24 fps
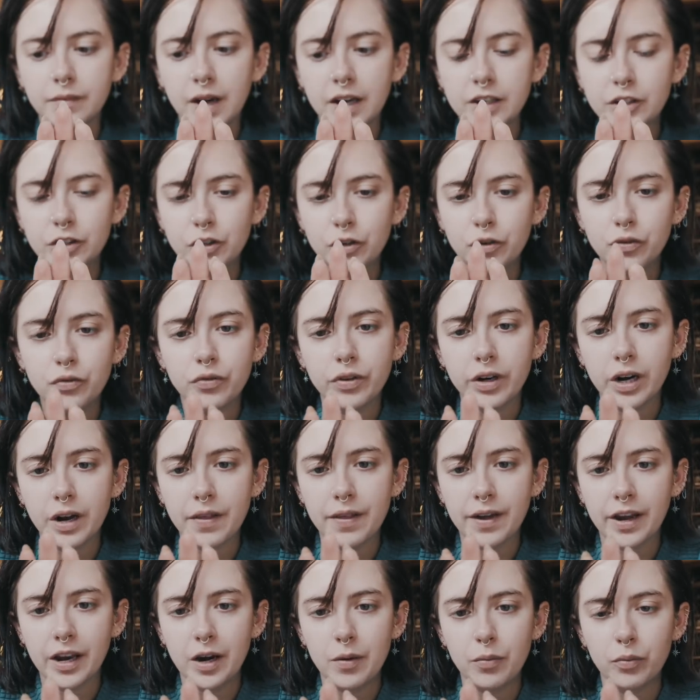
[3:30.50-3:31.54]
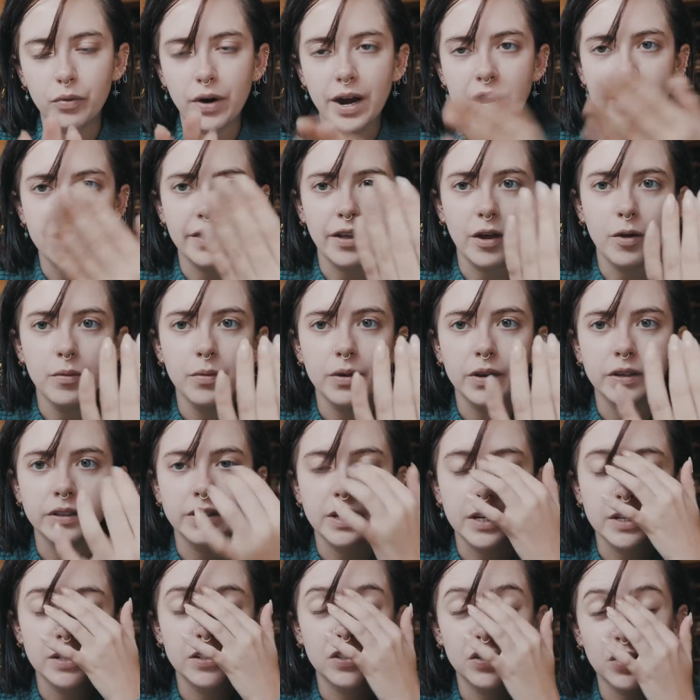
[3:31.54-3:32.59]
I do feel like they're going to break though
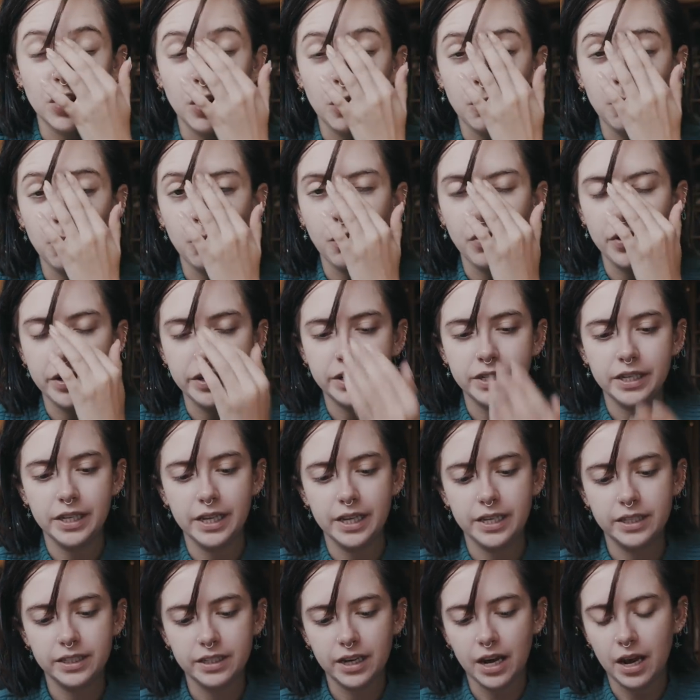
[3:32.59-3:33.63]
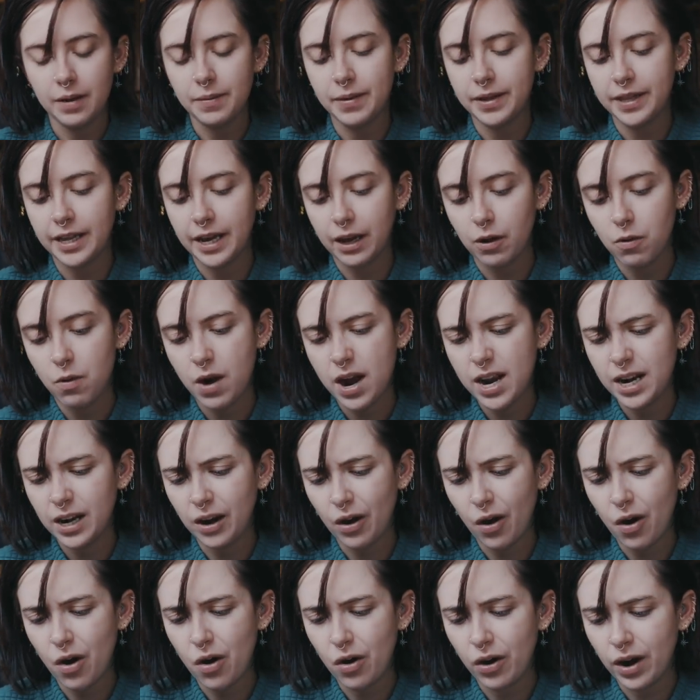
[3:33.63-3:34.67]
because they're so pointy this time and they're quite
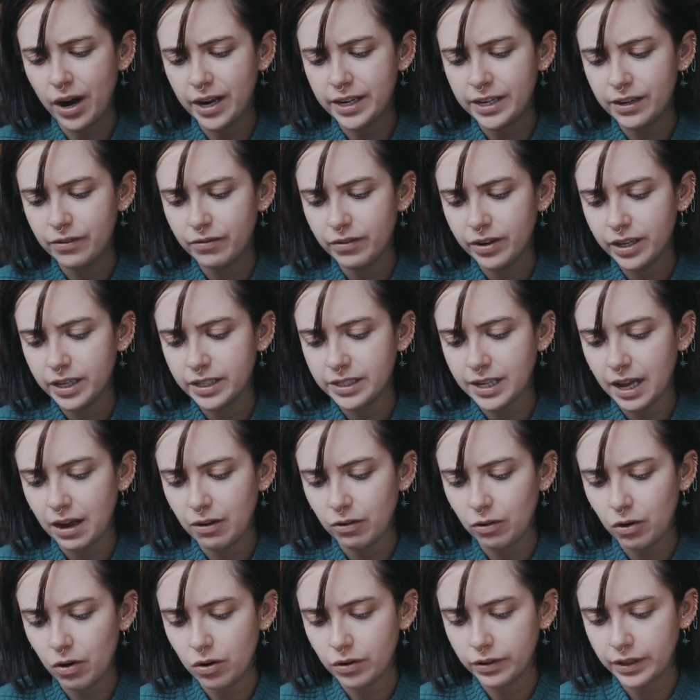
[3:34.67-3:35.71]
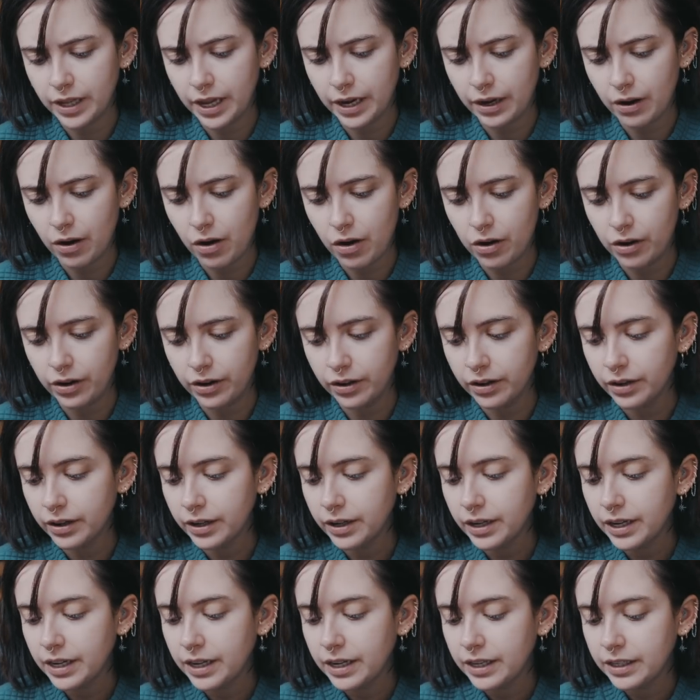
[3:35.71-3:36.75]
long. I didn't realise how long they'd gone.
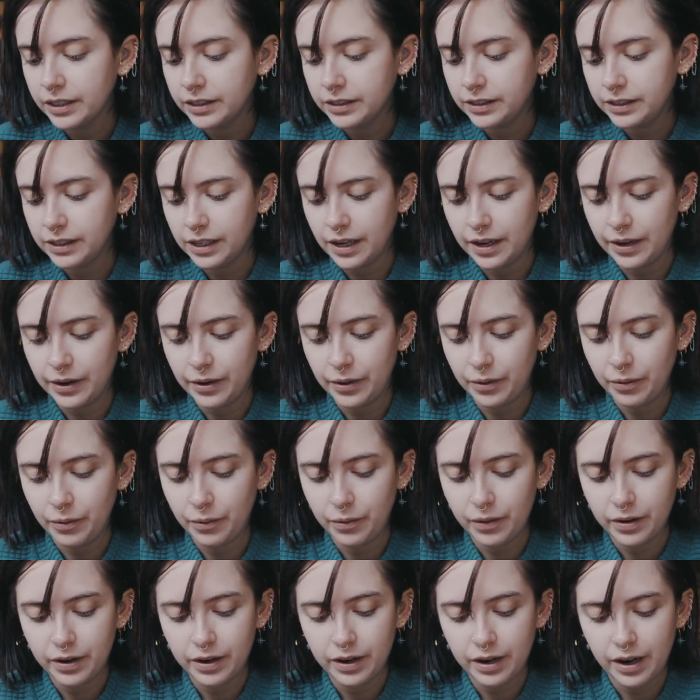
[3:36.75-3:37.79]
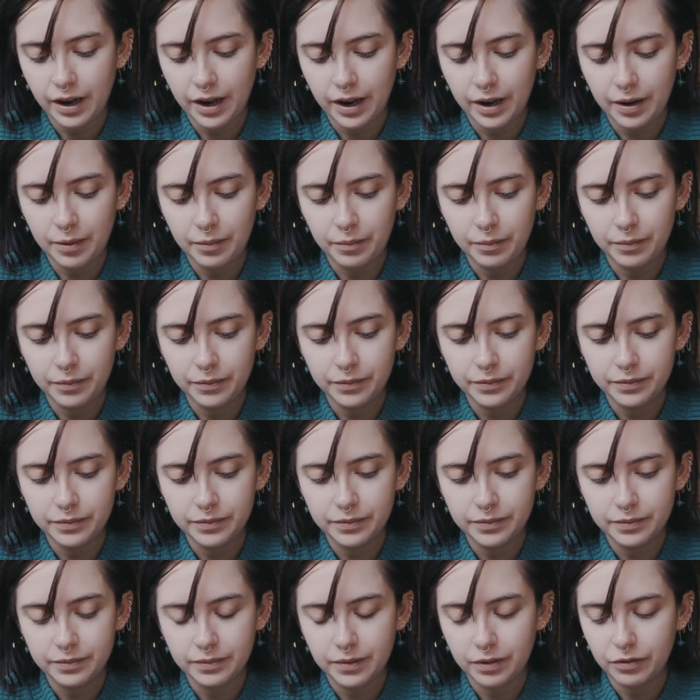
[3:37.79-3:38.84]
So um,
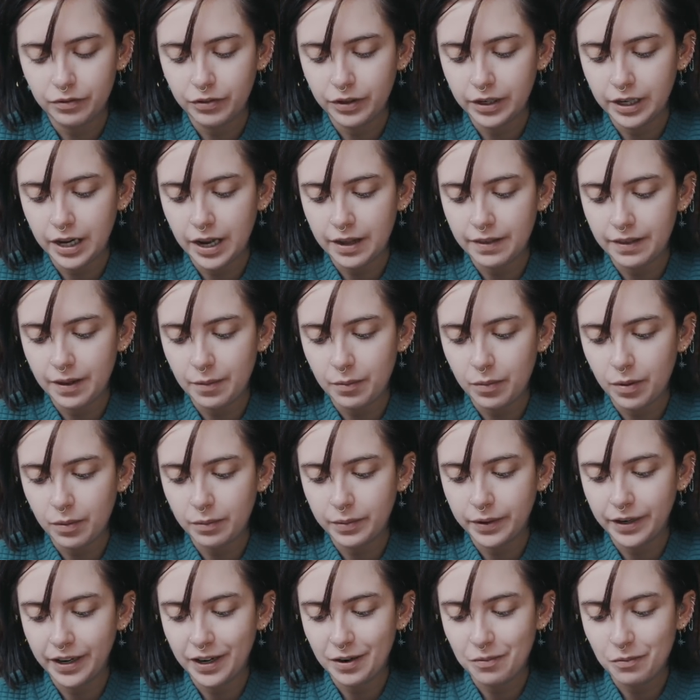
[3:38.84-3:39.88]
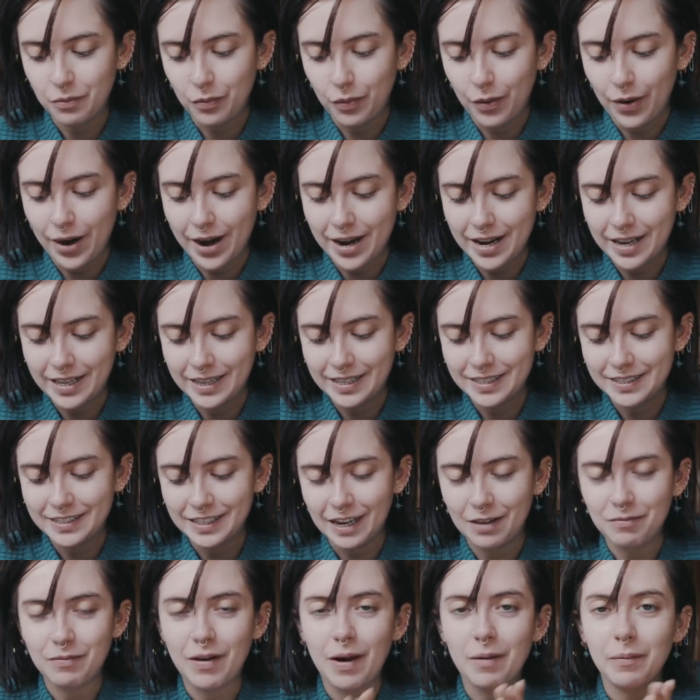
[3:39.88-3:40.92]
I feel like they're probably going to break this
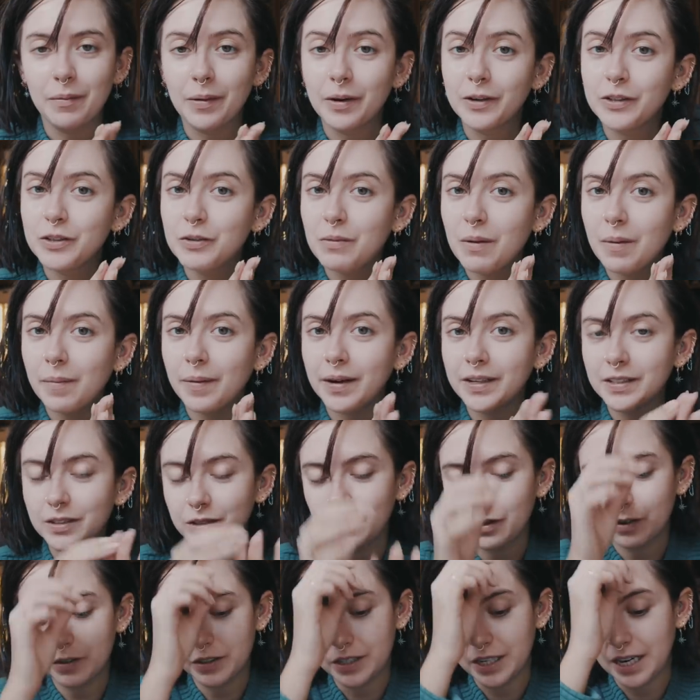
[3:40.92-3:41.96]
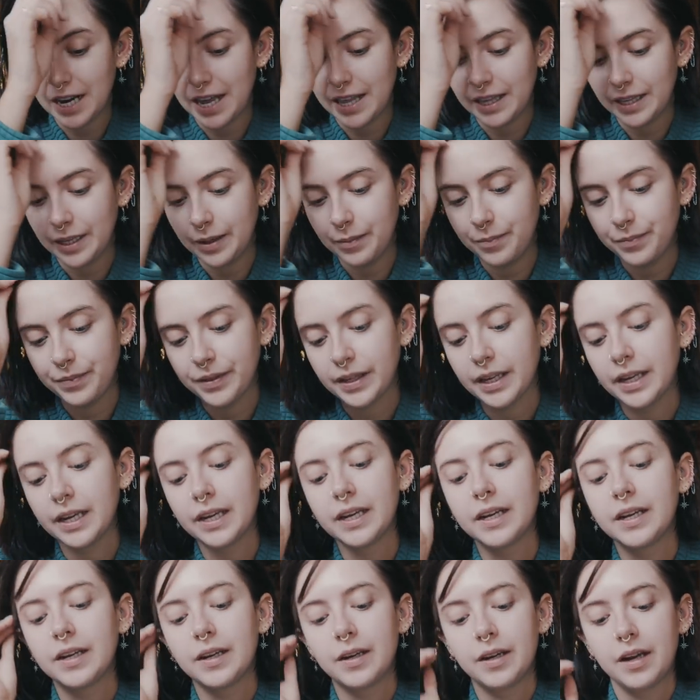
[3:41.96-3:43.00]
time around. I'm going to do my best not to let them.
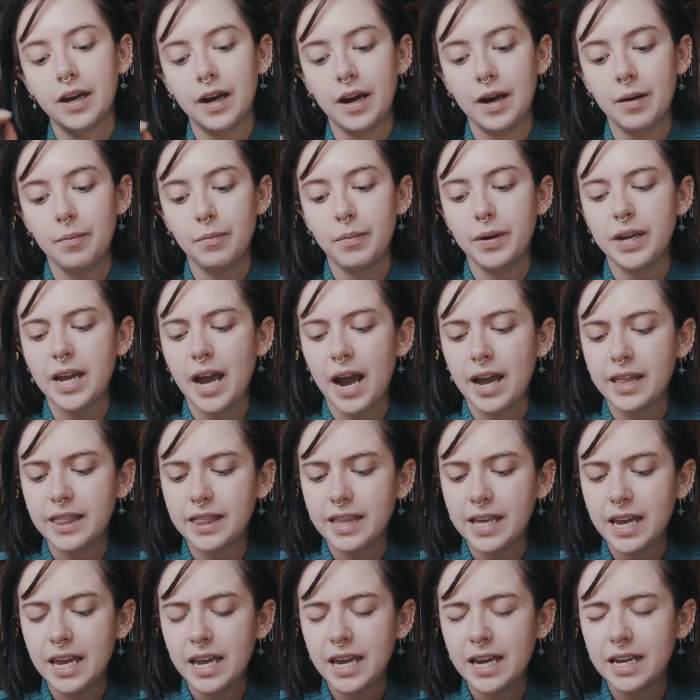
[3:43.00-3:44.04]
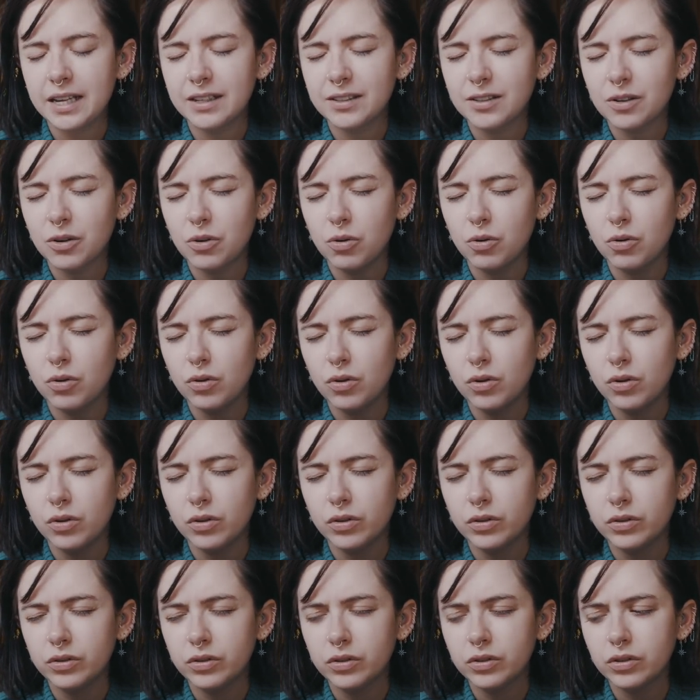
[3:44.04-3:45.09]
Um, but yeah, I think it's
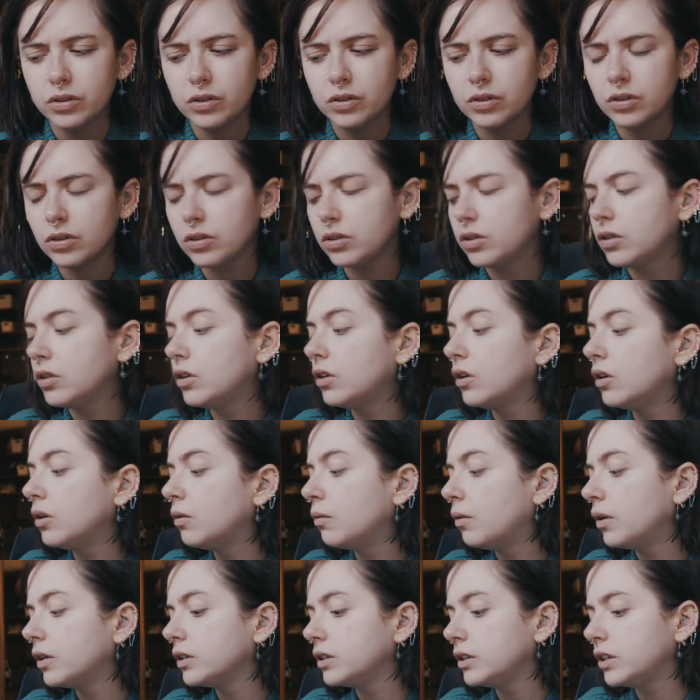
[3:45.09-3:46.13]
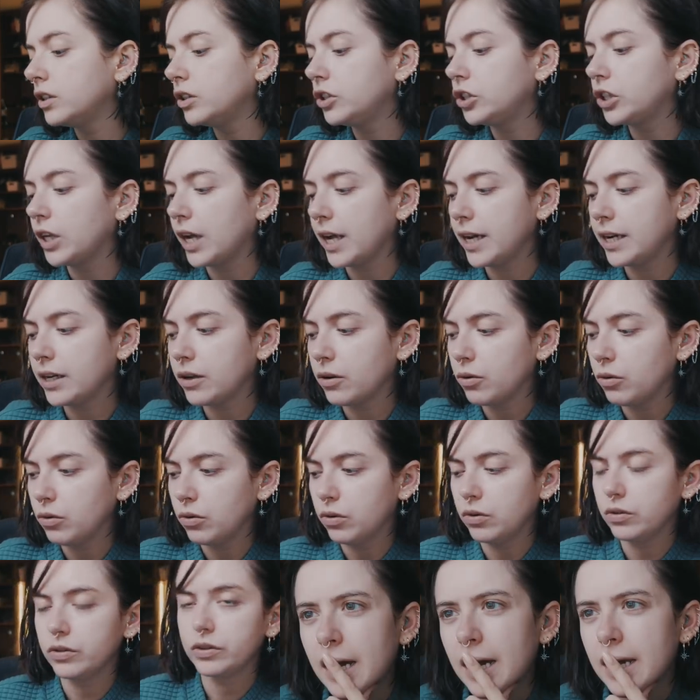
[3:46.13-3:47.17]
called... Oh, what's the shade
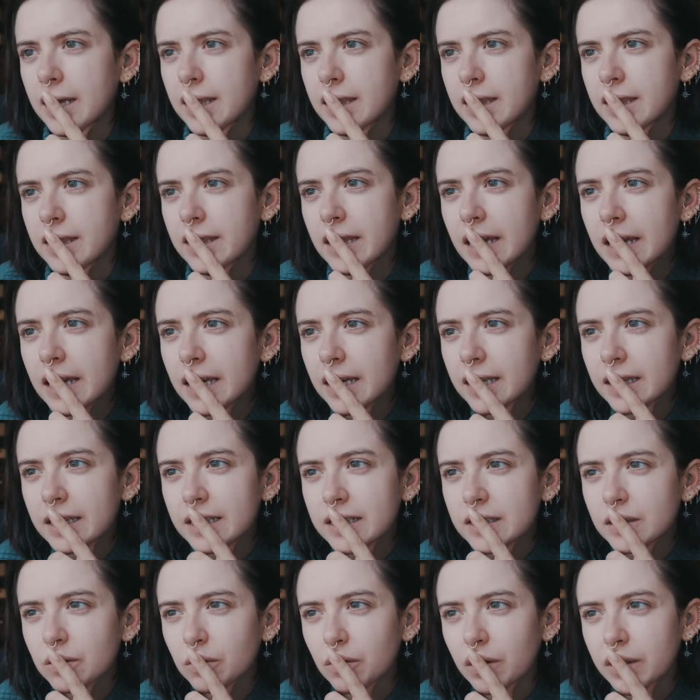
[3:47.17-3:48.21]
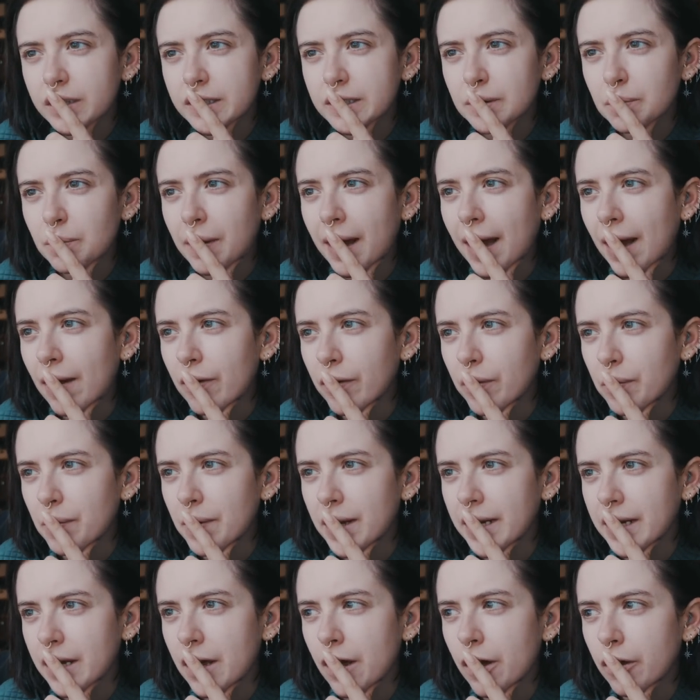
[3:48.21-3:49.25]
called? I think this one's Powder
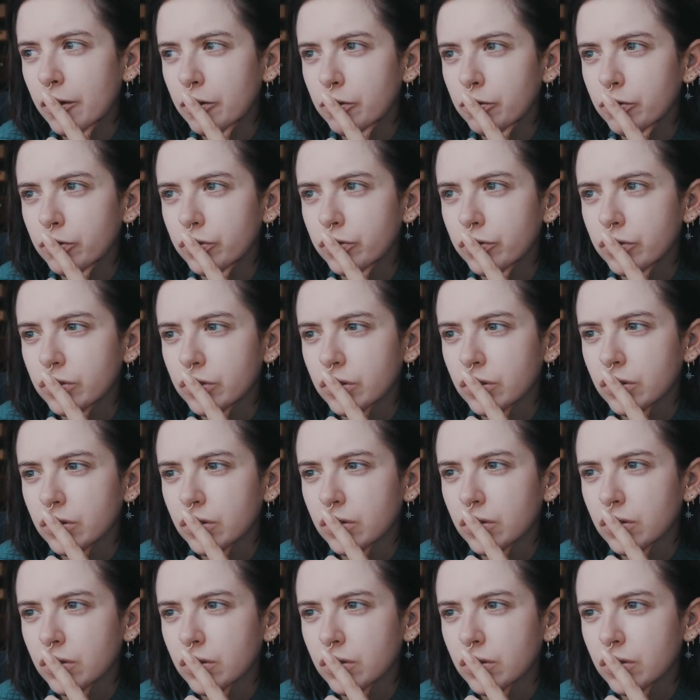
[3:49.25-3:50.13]
My Nose.